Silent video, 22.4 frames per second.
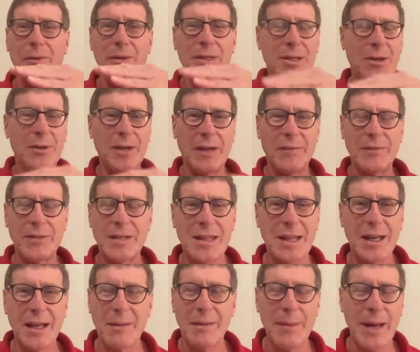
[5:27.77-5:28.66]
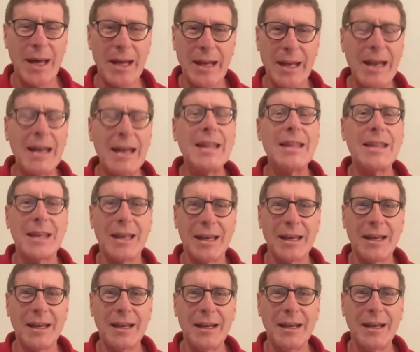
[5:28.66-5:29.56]
We don't have to think about
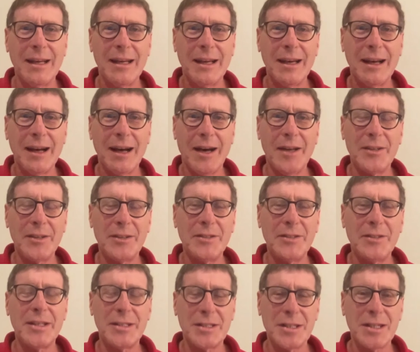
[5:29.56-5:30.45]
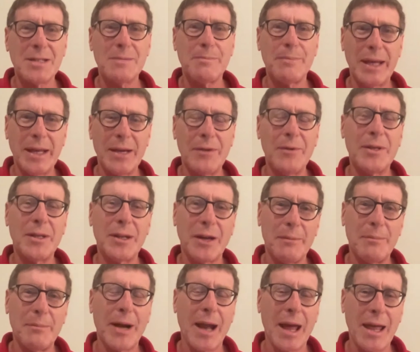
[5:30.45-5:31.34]
anything other than just being with our
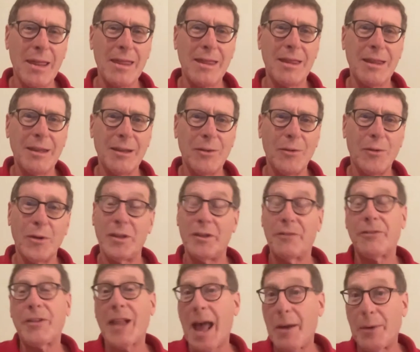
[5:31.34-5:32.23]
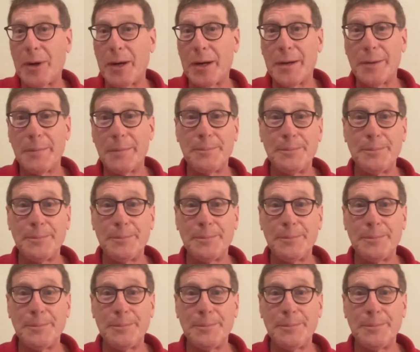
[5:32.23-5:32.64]
breath or the flower.